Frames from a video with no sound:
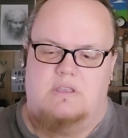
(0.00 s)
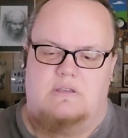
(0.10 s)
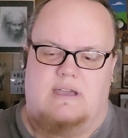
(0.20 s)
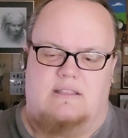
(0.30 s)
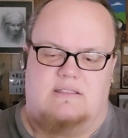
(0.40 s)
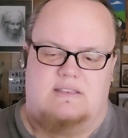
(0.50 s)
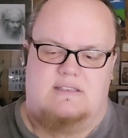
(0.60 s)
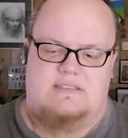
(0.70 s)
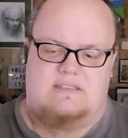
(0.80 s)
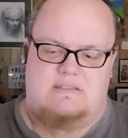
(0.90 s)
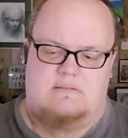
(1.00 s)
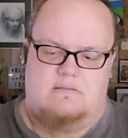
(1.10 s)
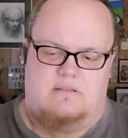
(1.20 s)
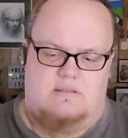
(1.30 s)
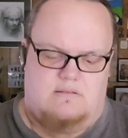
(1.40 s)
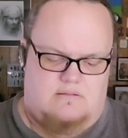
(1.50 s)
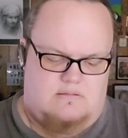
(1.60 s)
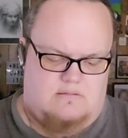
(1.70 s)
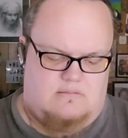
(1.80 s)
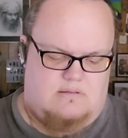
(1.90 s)
You got this
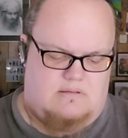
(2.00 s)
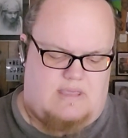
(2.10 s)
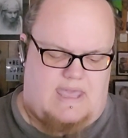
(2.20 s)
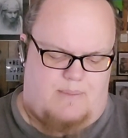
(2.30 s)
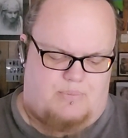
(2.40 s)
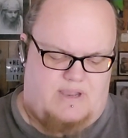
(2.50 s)
cap